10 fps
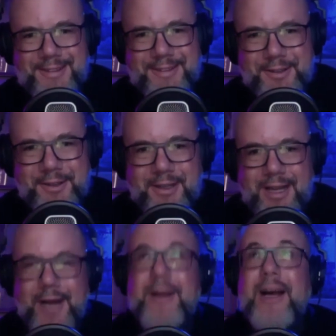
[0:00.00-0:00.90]
So yeah.
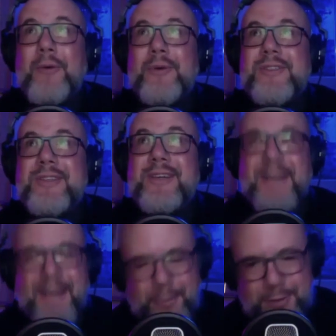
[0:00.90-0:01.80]
how, how was the,
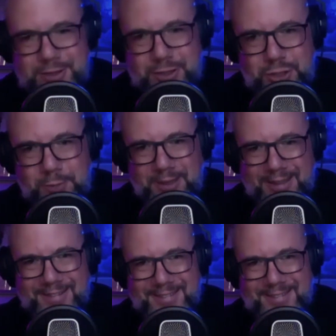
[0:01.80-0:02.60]
how was the shipping